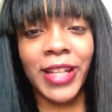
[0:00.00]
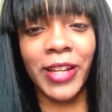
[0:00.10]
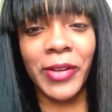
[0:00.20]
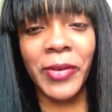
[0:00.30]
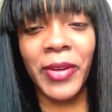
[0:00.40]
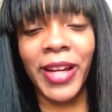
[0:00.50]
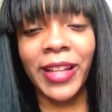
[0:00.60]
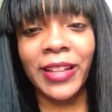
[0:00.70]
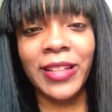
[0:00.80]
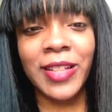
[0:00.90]
you
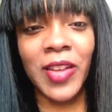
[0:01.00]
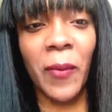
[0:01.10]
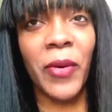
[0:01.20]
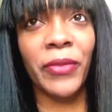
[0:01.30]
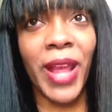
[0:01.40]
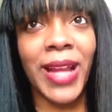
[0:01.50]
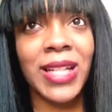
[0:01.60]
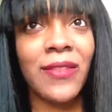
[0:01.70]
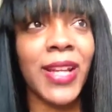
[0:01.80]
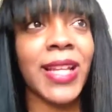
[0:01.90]
in some of the
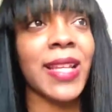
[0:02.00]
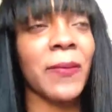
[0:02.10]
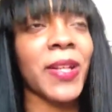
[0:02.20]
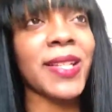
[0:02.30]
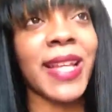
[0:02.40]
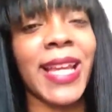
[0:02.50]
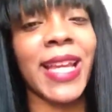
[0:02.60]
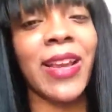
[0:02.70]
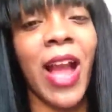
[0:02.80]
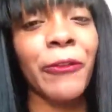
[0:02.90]
activities. I'm not
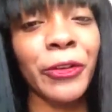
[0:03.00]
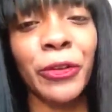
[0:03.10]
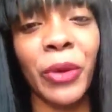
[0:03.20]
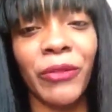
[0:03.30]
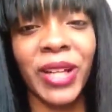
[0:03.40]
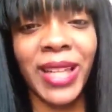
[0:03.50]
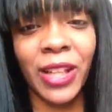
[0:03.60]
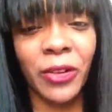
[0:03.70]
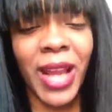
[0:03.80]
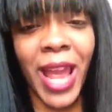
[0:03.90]
saying you have to do
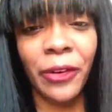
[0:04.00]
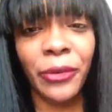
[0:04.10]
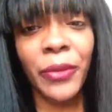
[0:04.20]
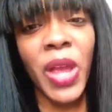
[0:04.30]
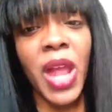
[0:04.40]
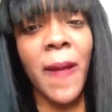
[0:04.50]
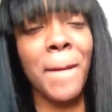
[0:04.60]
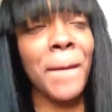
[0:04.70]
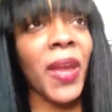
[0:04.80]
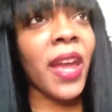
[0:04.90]
everything together,
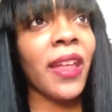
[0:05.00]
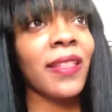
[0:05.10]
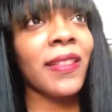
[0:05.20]
but